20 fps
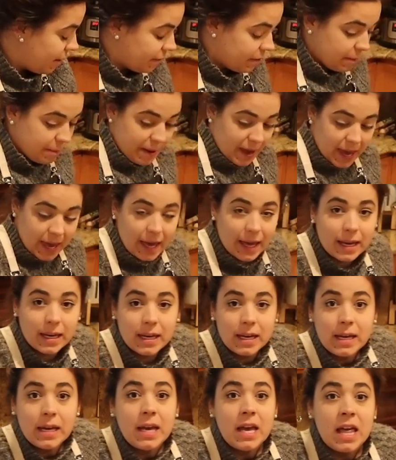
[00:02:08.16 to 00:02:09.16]
of the pan.
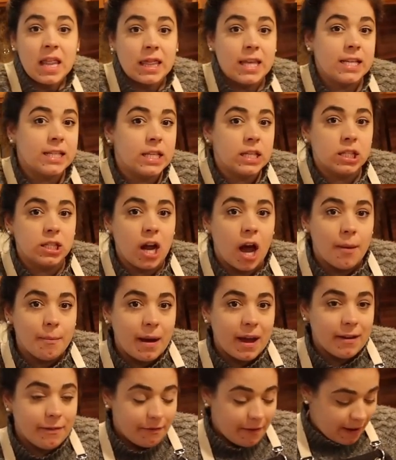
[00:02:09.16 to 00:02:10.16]
This is not
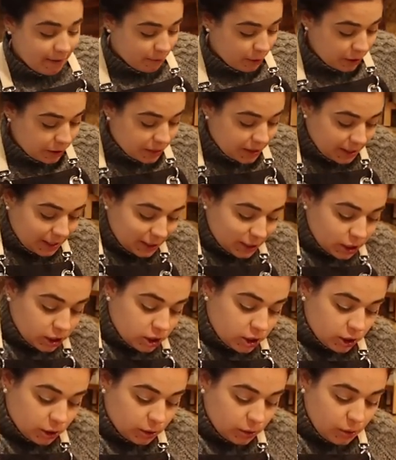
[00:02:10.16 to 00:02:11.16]
my favorite thing to
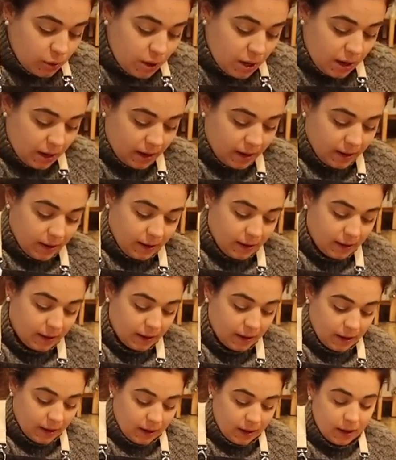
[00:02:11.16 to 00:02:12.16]
do.
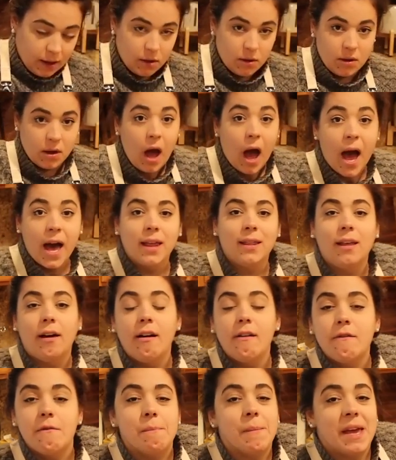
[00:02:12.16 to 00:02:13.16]
I
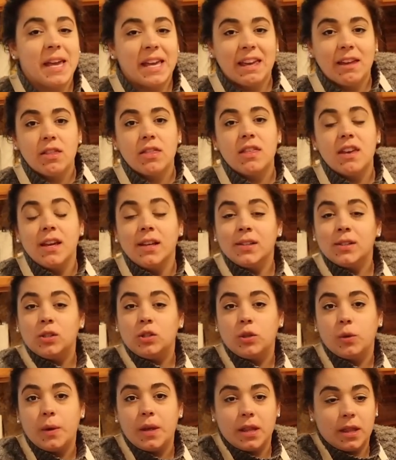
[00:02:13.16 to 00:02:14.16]
love making things and
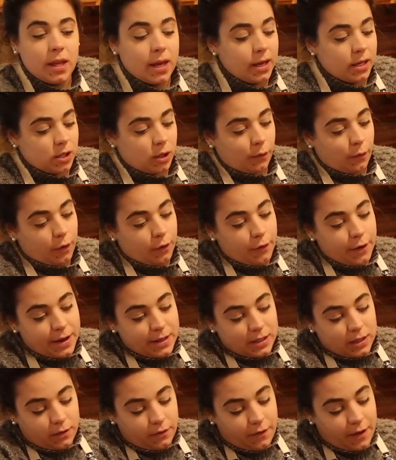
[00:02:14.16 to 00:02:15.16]
doing things for
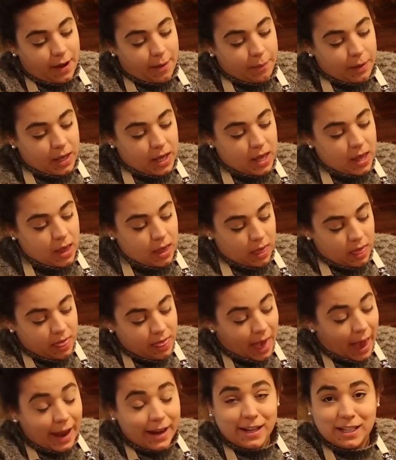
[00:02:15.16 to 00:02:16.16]
friends and family.
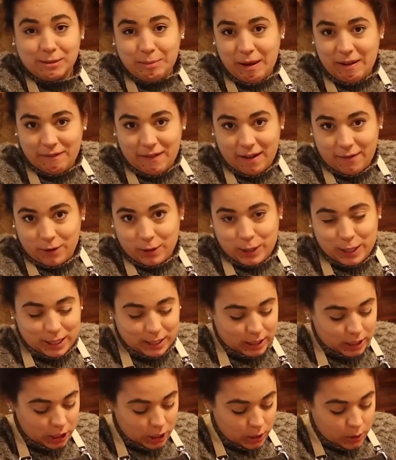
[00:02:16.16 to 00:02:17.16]
That is my favorite thing
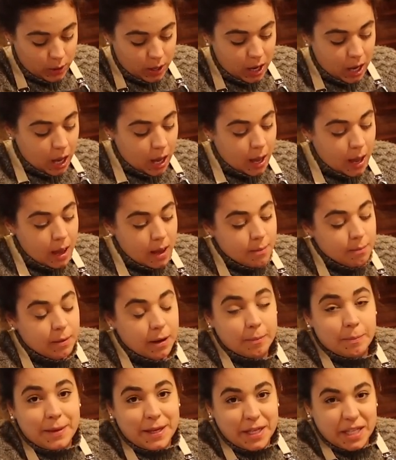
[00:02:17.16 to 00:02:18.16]
to do.
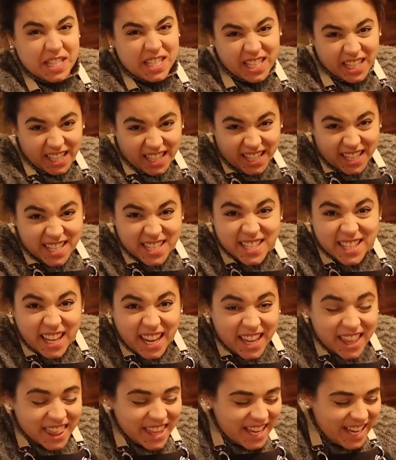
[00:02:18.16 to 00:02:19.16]
But being tedious
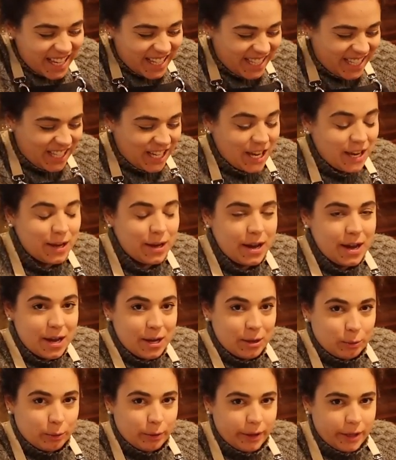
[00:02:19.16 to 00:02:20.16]
like this
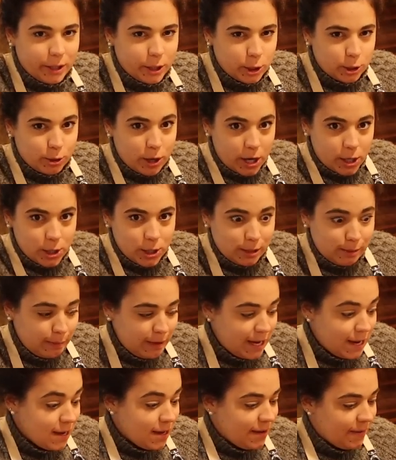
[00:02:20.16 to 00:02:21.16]
really stretches
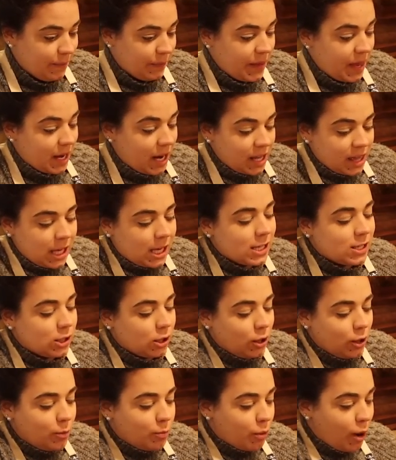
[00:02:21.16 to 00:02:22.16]
me. And I think it's a
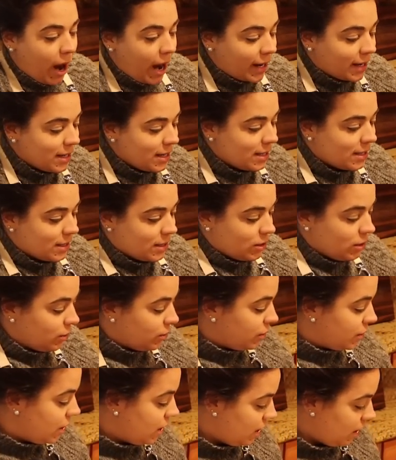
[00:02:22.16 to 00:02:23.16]
good practice
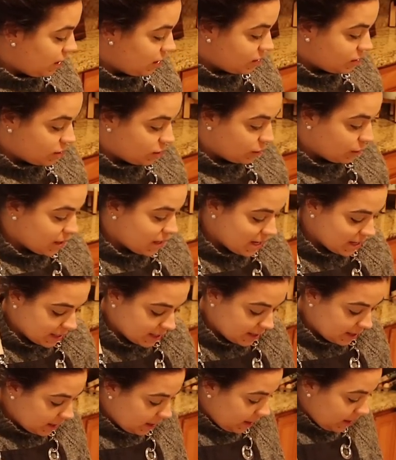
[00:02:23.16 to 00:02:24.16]
to do
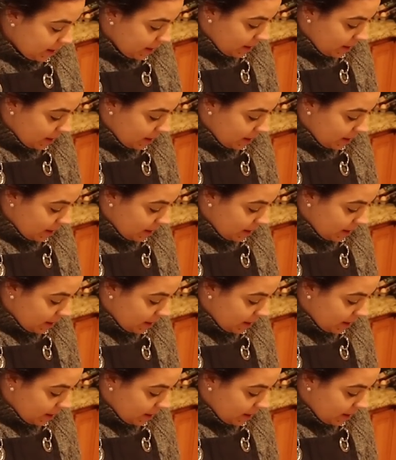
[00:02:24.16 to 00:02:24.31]
this